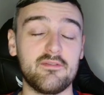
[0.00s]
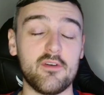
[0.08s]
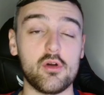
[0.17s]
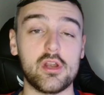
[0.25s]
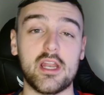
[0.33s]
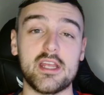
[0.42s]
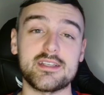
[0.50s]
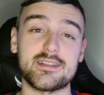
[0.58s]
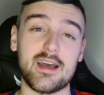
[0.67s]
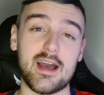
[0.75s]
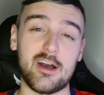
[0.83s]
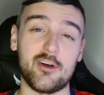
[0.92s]
finalist
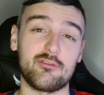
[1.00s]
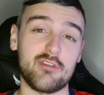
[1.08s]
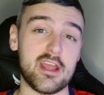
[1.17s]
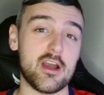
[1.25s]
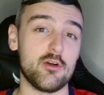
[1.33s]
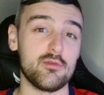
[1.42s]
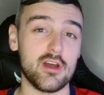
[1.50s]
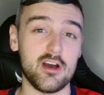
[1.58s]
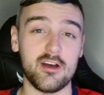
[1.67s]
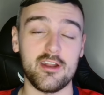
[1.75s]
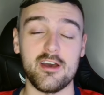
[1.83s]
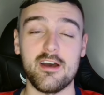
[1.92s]
Andre
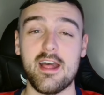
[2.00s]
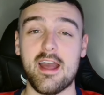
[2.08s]
Onana.